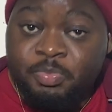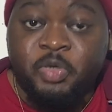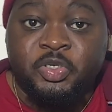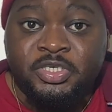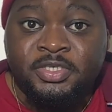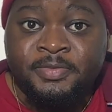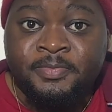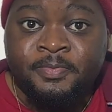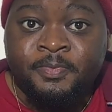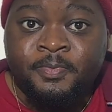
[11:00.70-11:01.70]
and
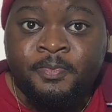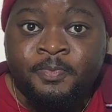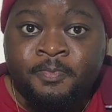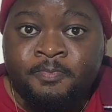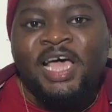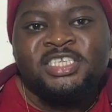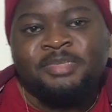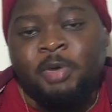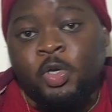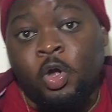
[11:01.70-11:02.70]
experienced. Our
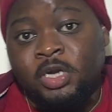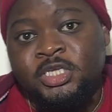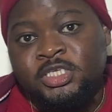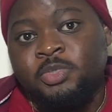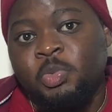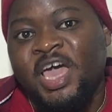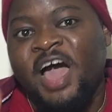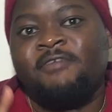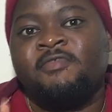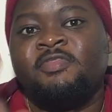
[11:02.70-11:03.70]
last but not least,
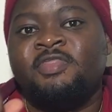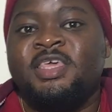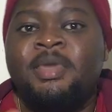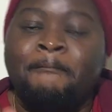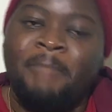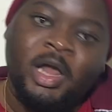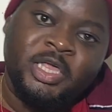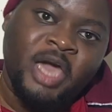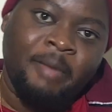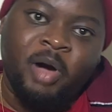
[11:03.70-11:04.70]
we have the
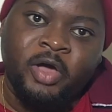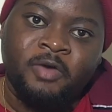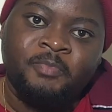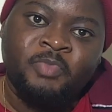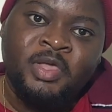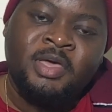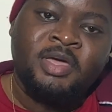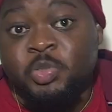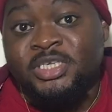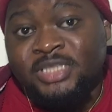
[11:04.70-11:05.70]
Mali Empire,
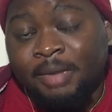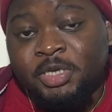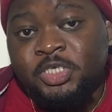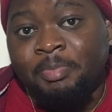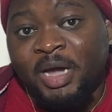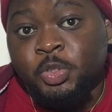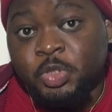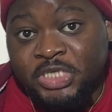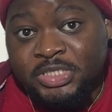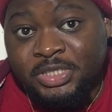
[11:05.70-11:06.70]
which was established by
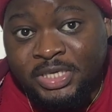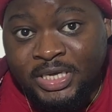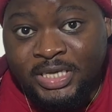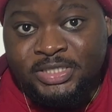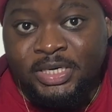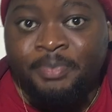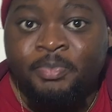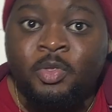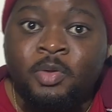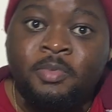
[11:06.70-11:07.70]
Sunjata
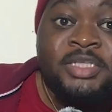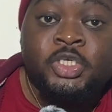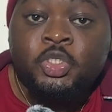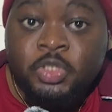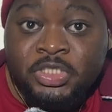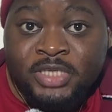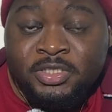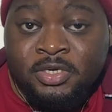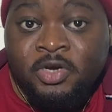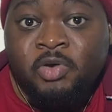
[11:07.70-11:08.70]
Keita. When Mansa
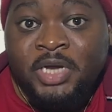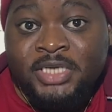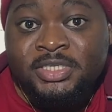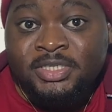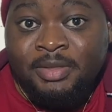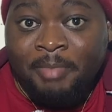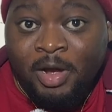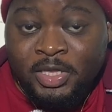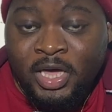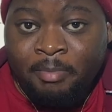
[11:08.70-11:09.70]
Sunjata created
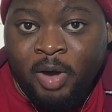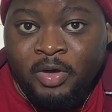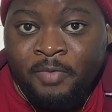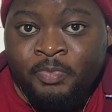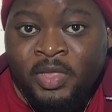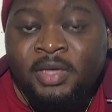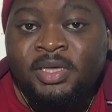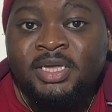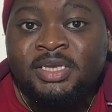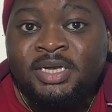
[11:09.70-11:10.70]
the Mali Empire,
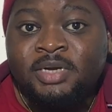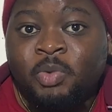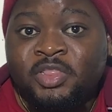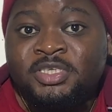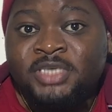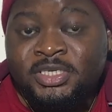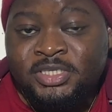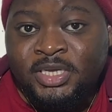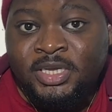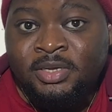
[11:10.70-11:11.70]
he did it with
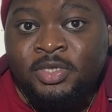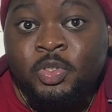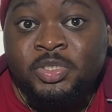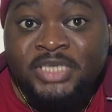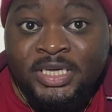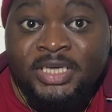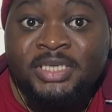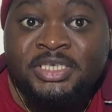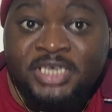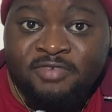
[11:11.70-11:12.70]
16
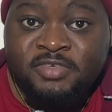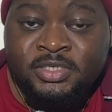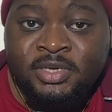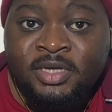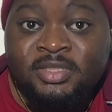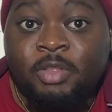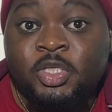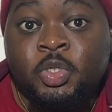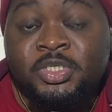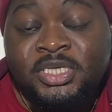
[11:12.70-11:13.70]
Tontigi chiefs.
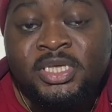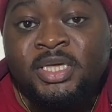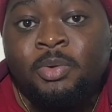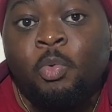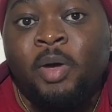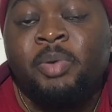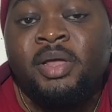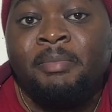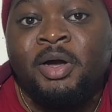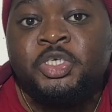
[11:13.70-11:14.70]
Now, the Tontigi were
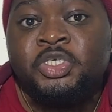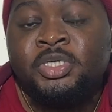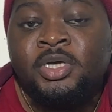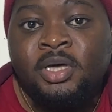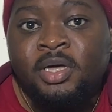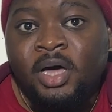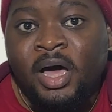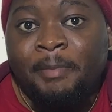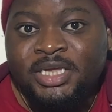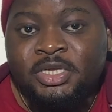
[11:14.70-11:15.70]
pretty much
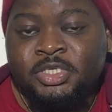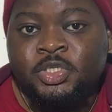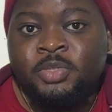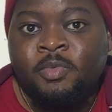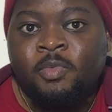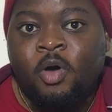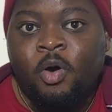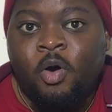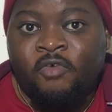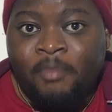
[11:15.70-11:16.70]
clan leaders
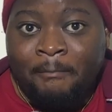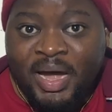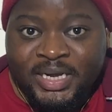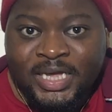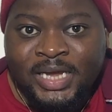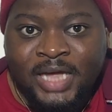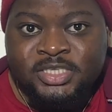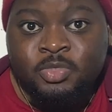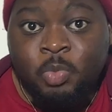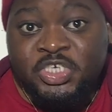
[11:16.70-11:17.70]
of Mande
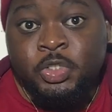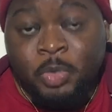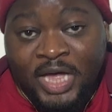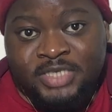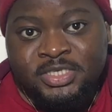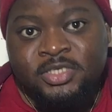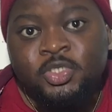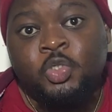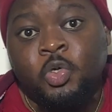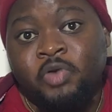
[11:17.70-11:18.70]
clans, which
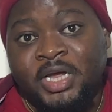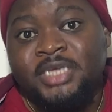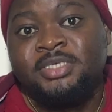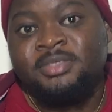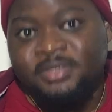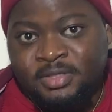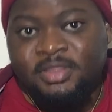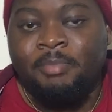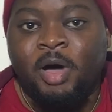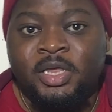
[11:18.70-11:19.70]
united to create
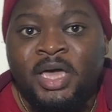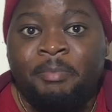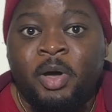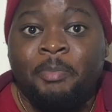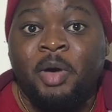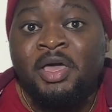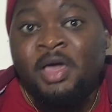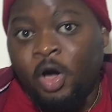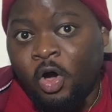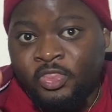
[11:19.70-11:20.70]
the Mali Empire.
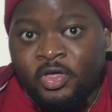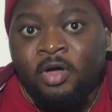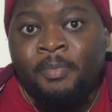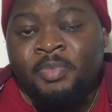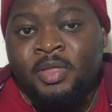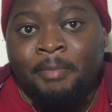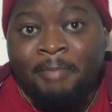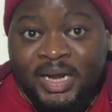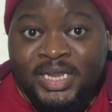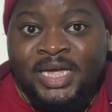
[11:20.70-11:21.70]
But other
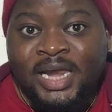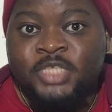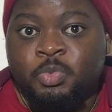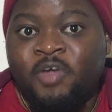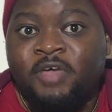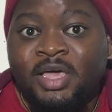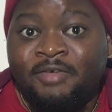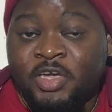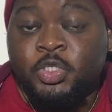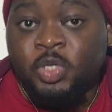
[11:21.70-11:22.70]
Mande clans were
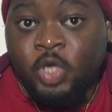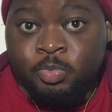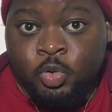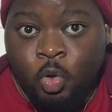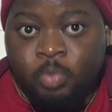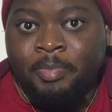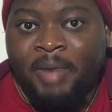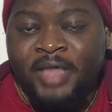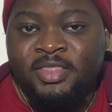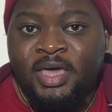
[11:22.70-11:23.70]
eventually
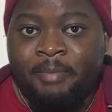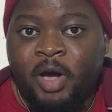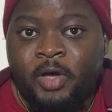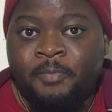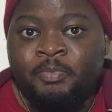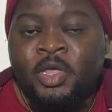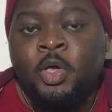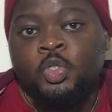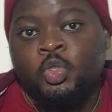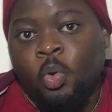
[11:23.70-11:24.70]
absorbed by the empire.
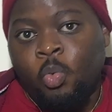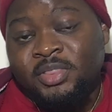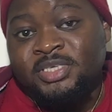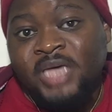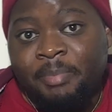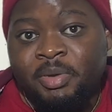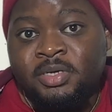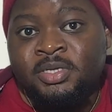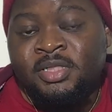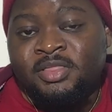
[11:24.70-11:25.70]
So when this
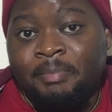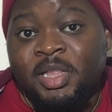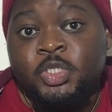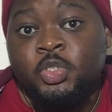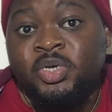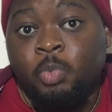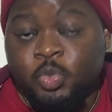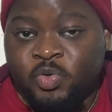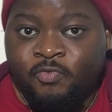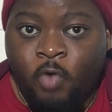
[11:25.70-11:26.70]
happened, the
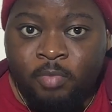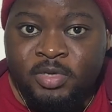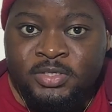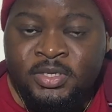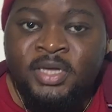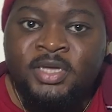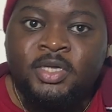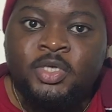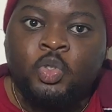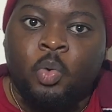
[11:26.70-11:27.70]
military was reformed.
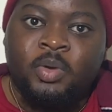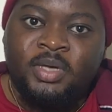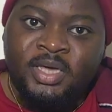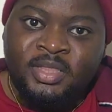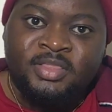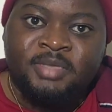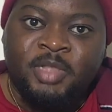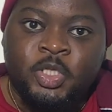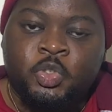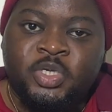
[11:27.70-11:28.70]
So in
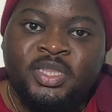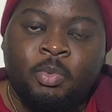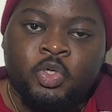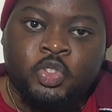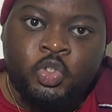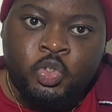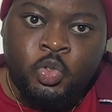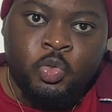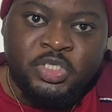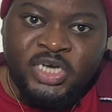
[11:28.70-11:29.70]
the military, there was
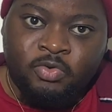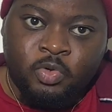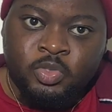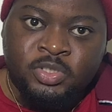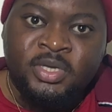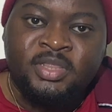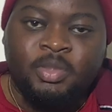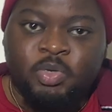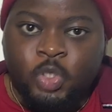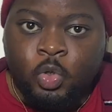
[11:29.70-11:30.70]
two generals.
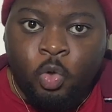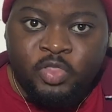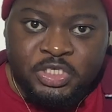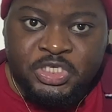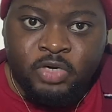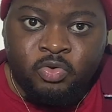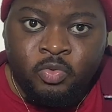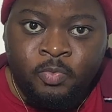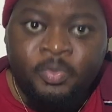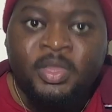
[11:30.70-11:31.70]
There was a northern
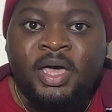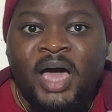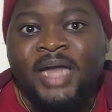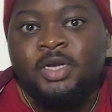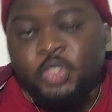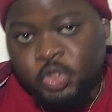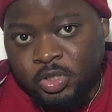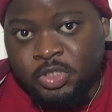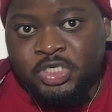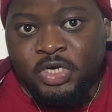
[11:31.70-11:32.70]
general and a
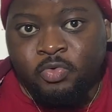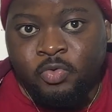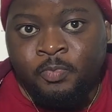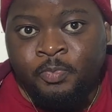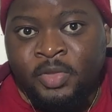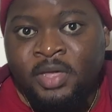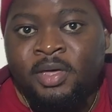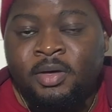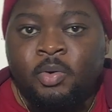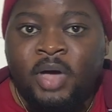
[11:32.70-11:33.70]
southern general.
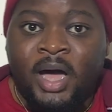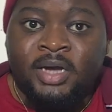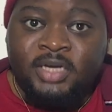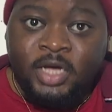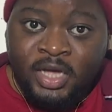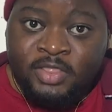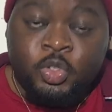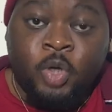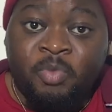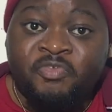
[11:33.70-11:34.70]
And
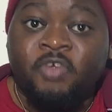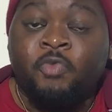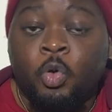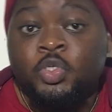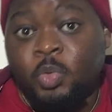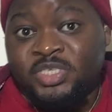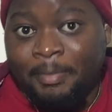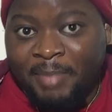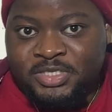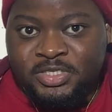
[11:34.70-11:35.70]
at the top of it, of course,
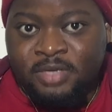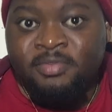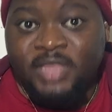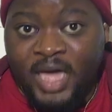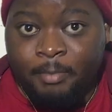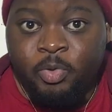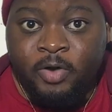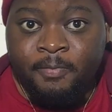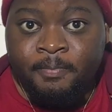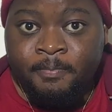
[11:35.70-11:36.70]
was the Mansa, the
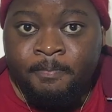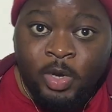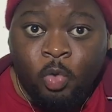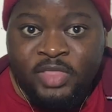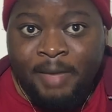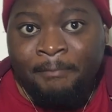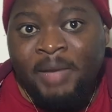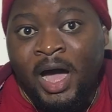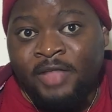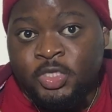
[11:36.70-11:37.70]
emperor. Then below
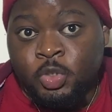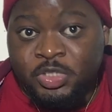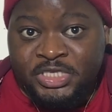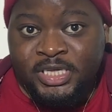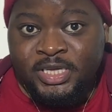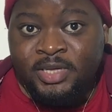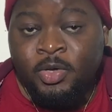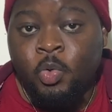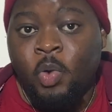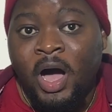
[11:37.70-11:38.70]
them are the
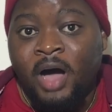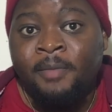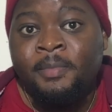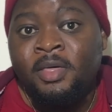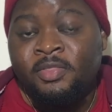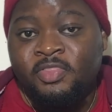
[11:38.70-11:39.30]
Tontigi, who are